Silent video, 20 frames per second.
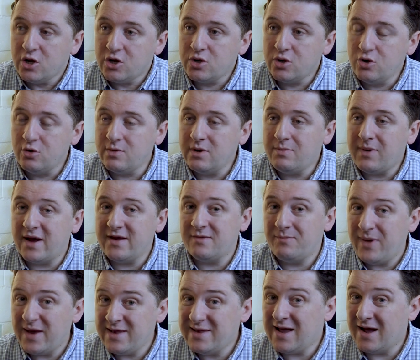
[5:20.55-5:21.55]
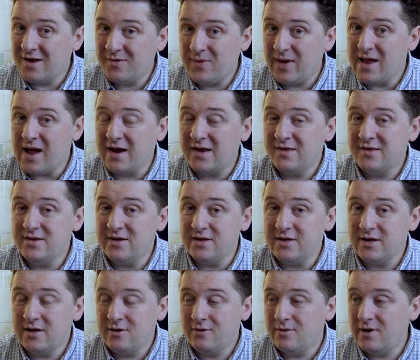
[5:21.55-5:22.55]
So nobody buys Pentax by
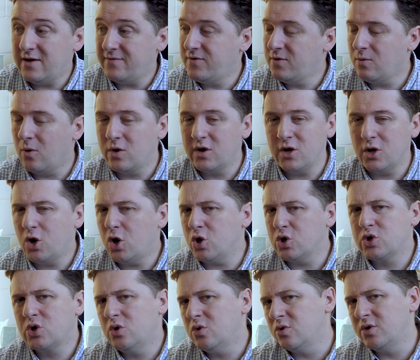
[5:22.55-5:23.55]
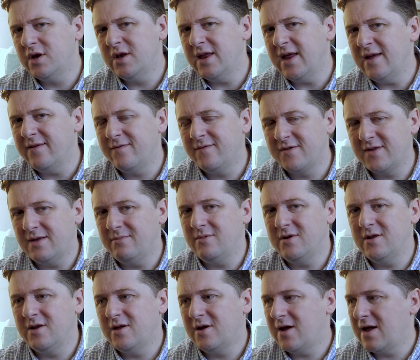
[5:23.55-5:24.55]
accident. Where if you walk into Costco today, for
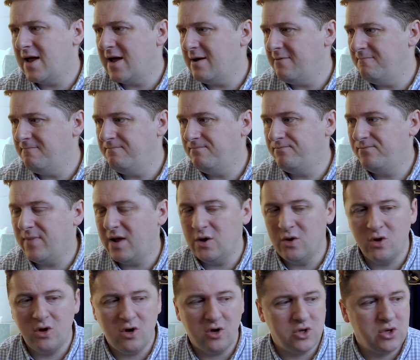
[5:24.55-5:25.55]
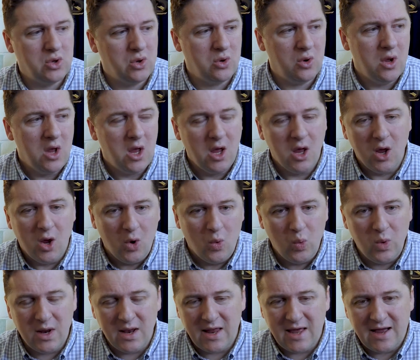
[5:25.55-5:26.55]
example, my local Costco
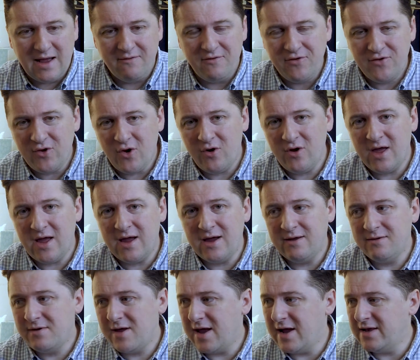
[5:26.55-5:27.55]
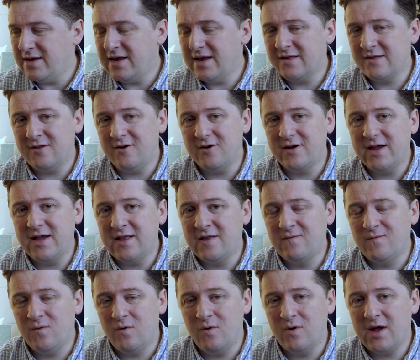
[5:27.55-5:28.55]
will have starter DSLR
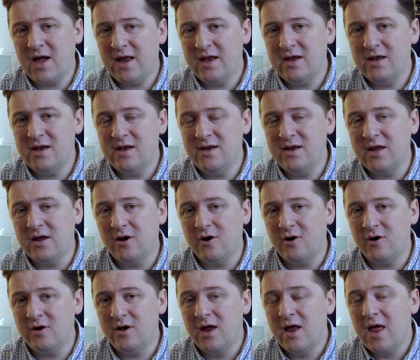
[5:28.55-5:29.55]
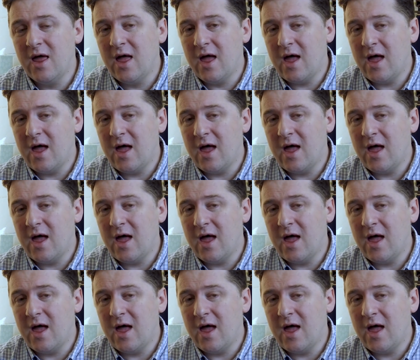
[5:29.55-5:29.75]
kits for Canon and Nikon.